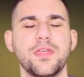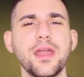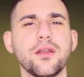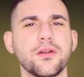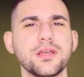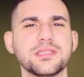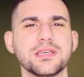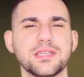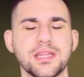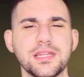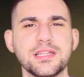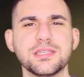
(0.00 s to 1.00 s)
Then Ernie says
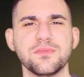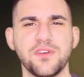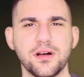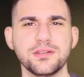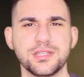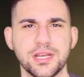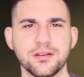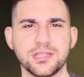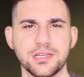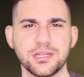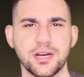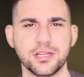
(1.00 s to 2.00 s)
that he needs some volunteers,
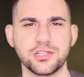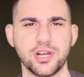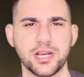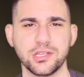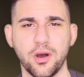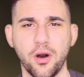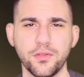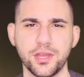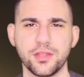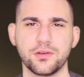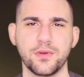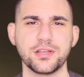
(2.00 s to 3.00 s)
and Tanya drags all the
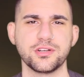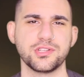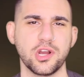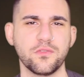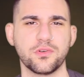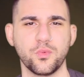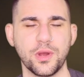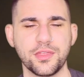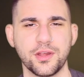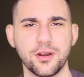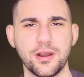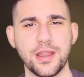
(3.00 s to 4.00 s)
other Rangers over with
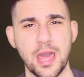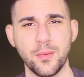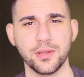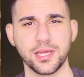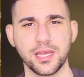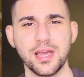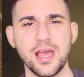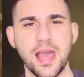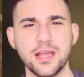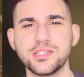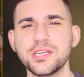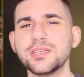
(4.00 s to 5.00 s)
her and Emily,
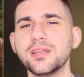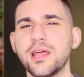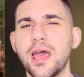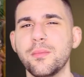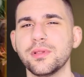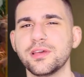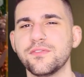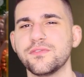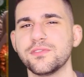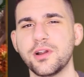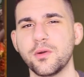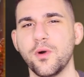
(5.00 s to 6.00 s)
and Jason and Emily
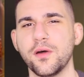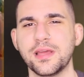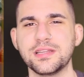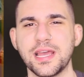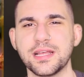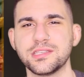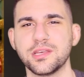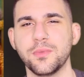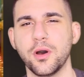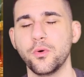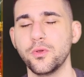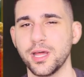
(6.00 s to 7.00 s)
flirt while they dance some
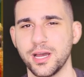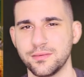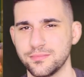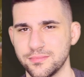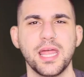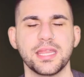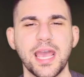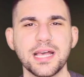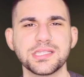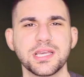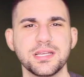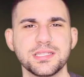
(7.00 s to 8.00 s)
hula.
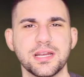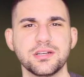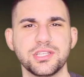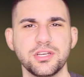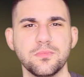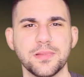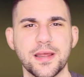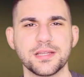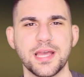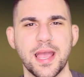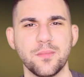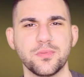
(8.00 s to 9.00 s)
Gasket is there too, planning
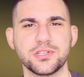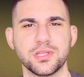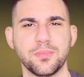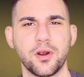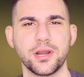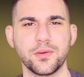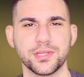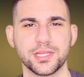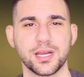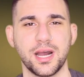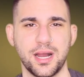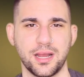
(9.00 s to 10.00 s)
to ambush the party with the
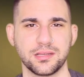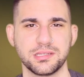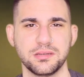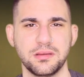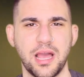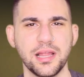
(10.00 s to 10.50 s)
cogs.